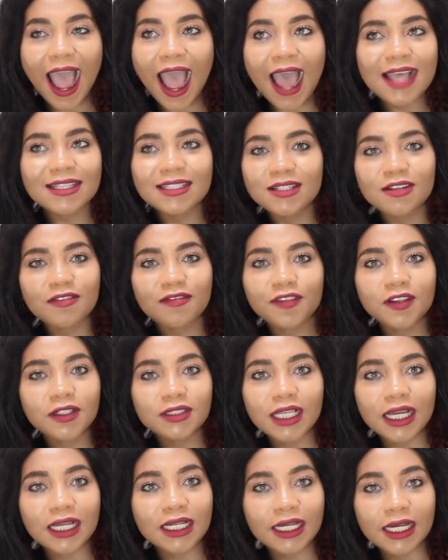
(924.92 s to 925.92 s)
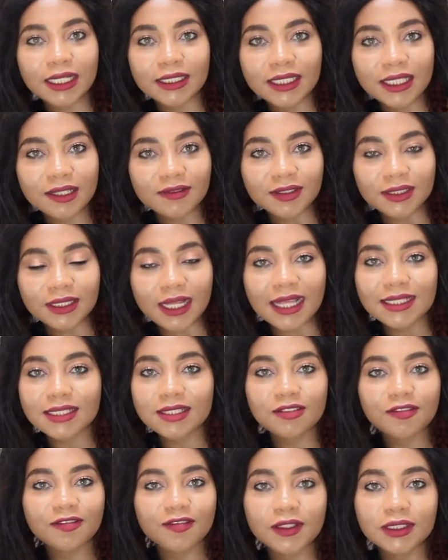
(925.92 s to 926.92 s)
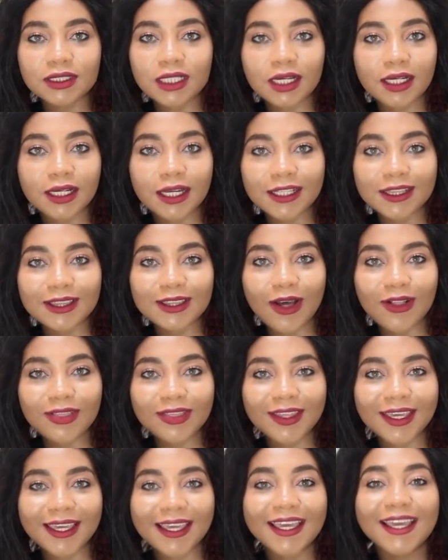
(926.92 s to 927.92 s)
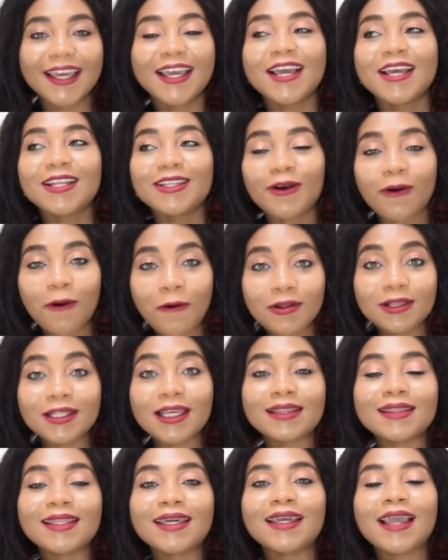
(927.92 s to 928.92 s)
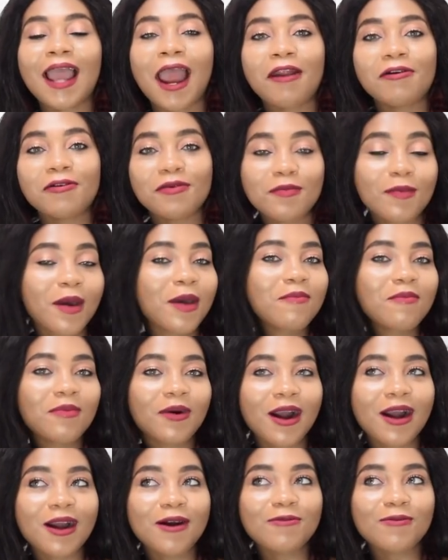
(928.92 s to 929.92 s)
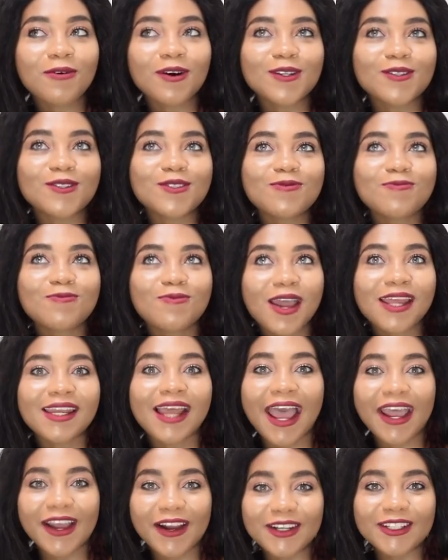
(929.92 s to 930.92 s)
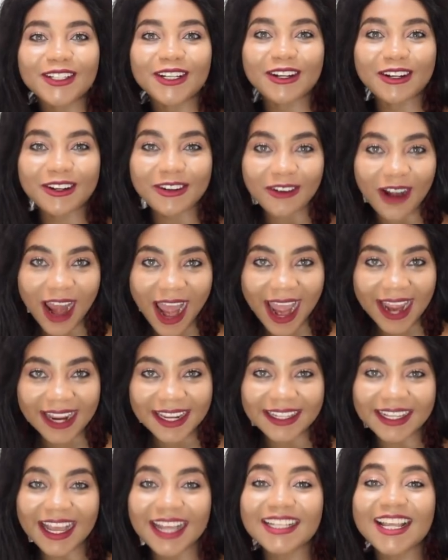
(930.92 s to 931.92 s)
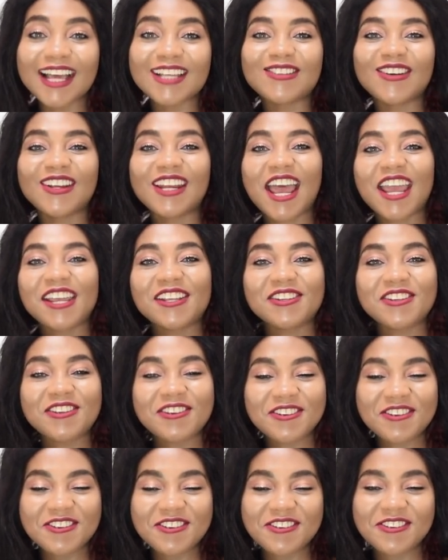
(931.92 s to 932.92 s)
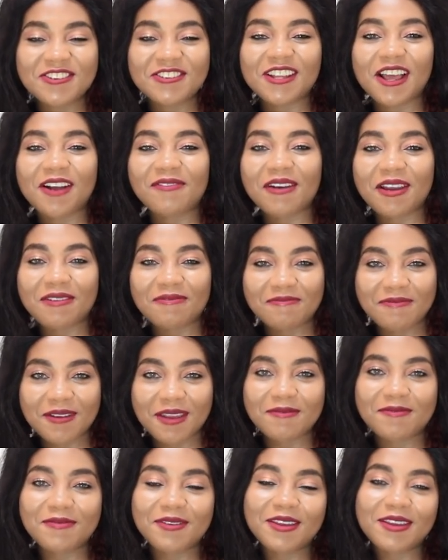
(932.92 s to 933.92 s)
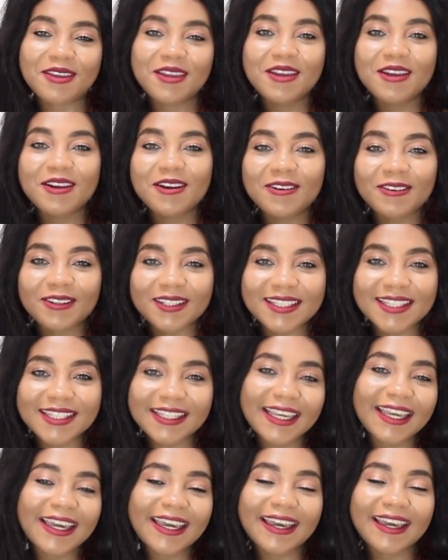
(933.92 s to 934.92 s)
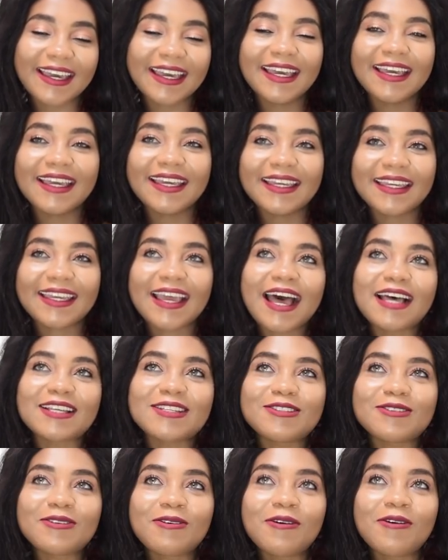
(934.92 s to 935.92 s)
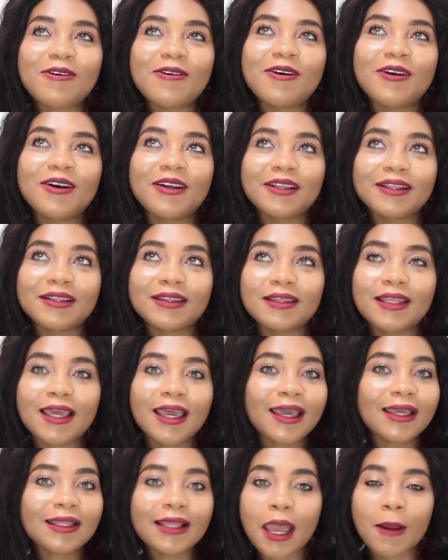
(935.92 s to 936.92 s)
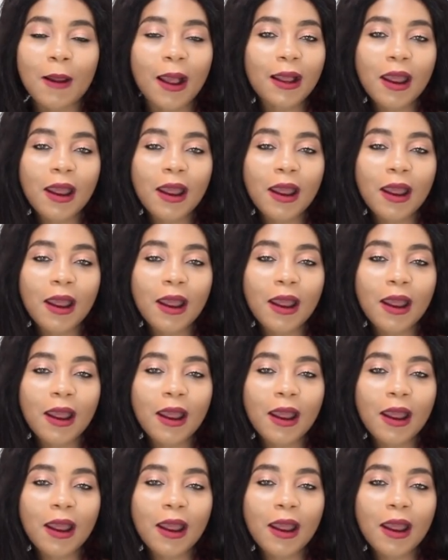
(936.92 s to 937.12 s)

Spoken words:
I didn't feel the cut even. I didn't feel the cut, nothing. The only thing I remember was when I heard a cry. And that's when I knew that my baby was here. Yeah, so everything